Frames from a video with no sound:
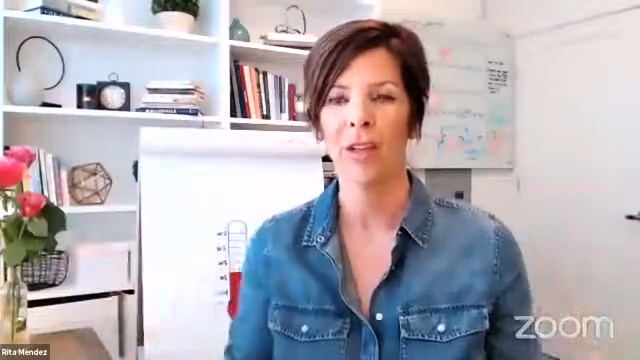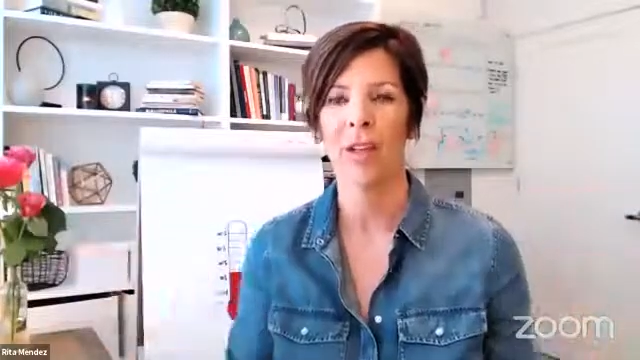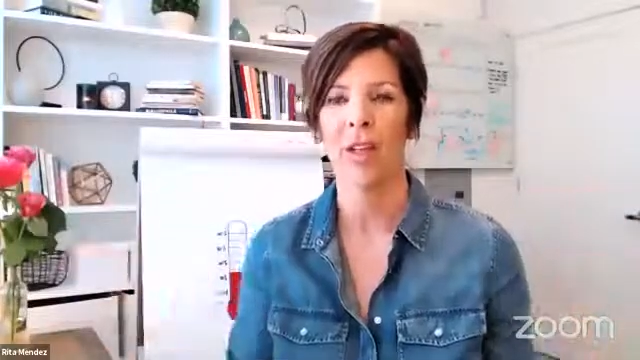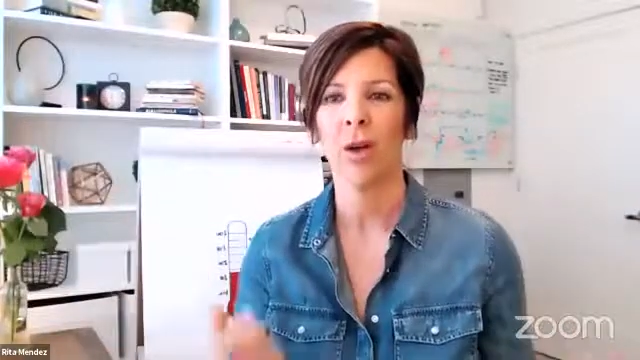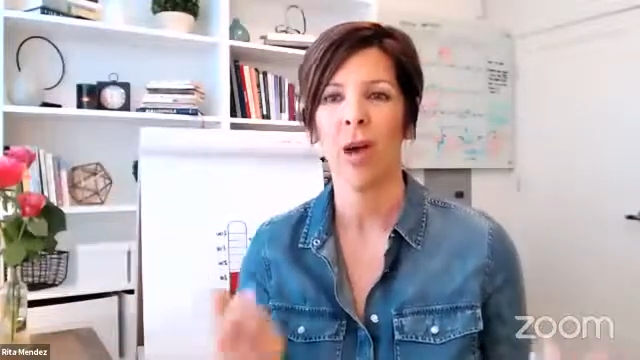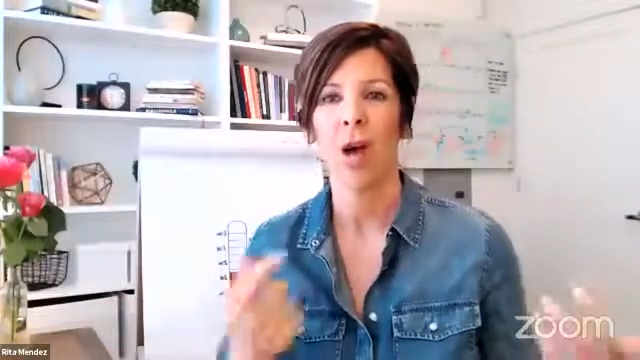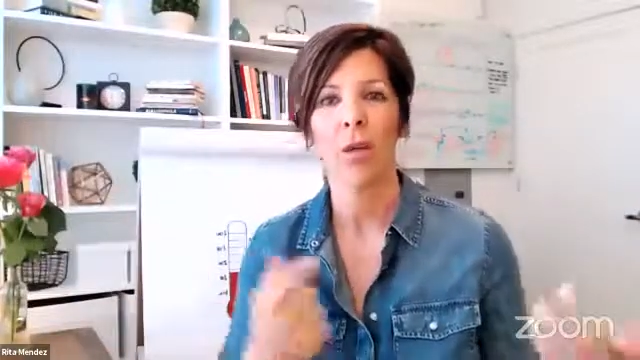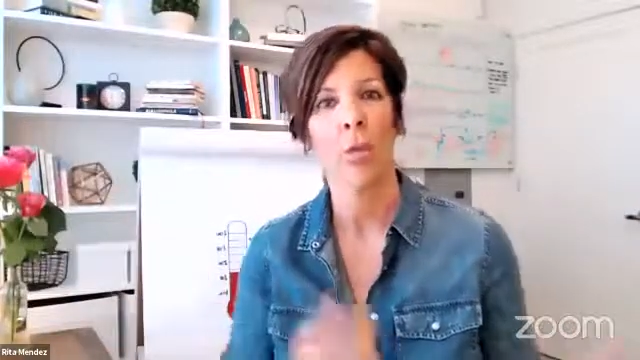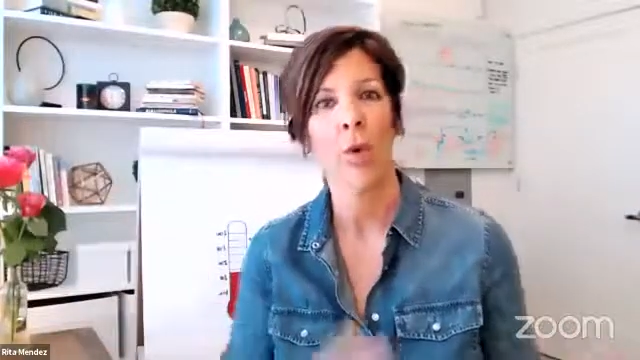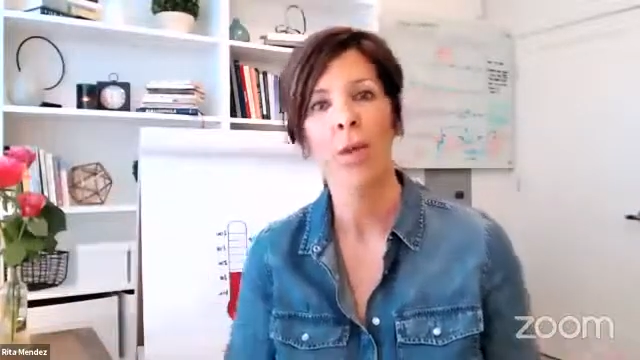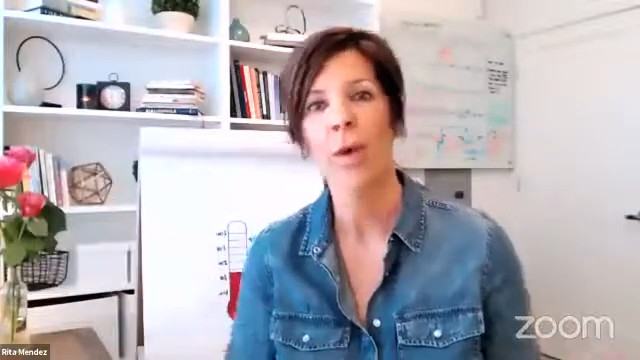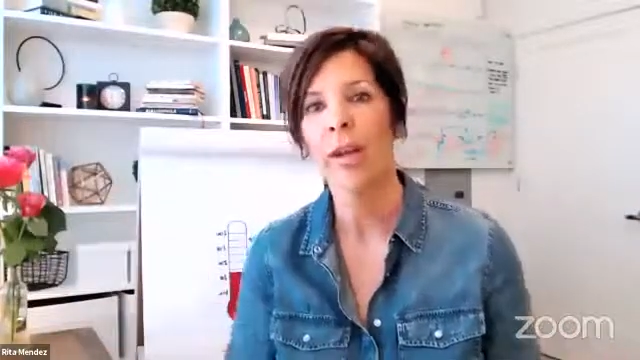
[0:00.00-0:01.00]
And you're like, God,
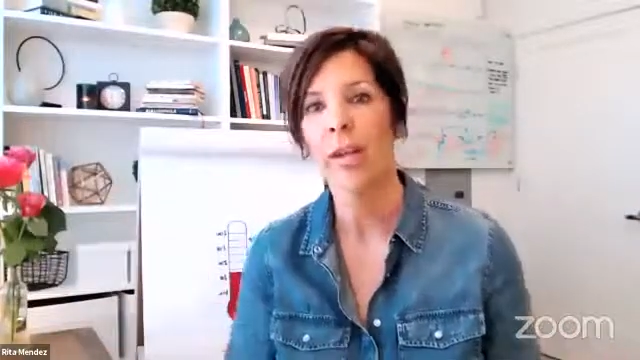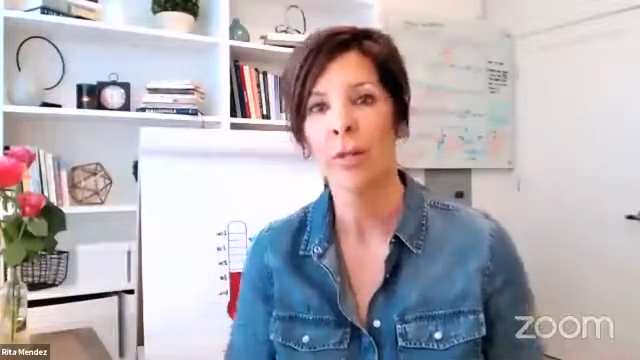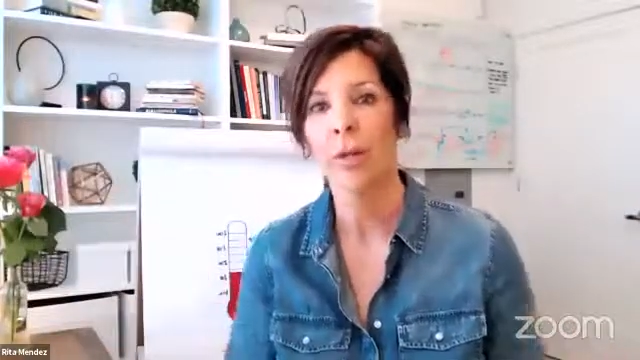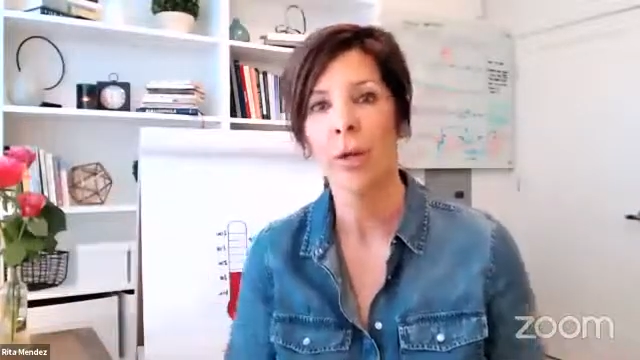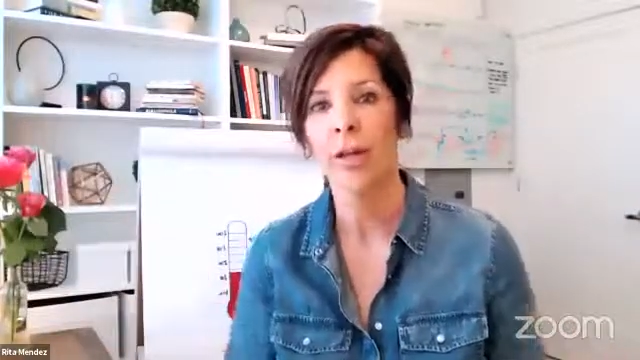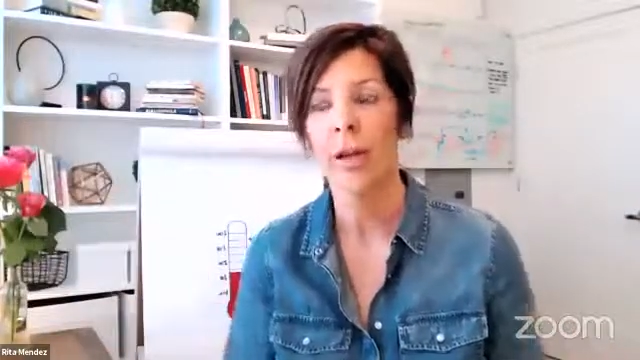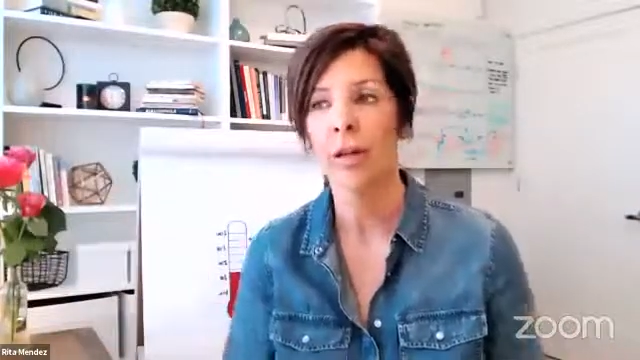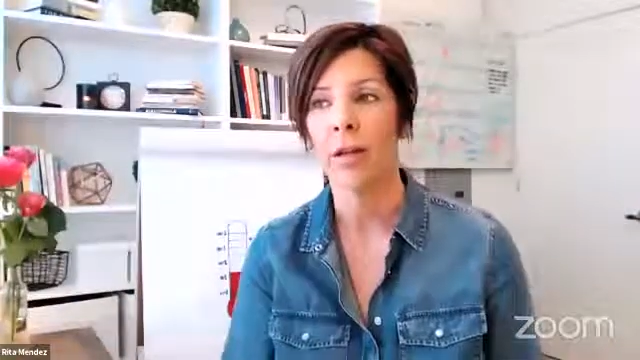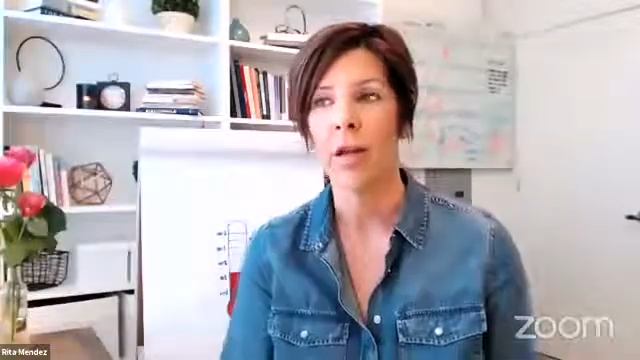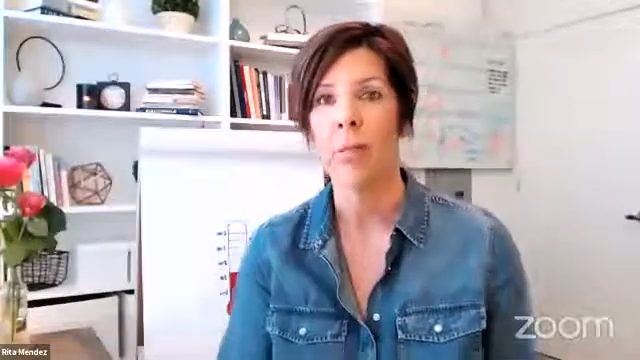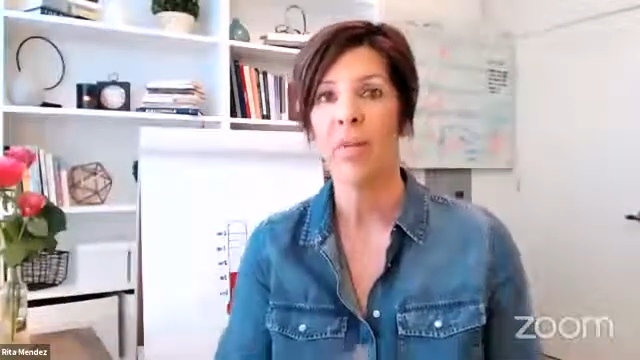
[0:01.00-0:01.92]
why do I keep doing that?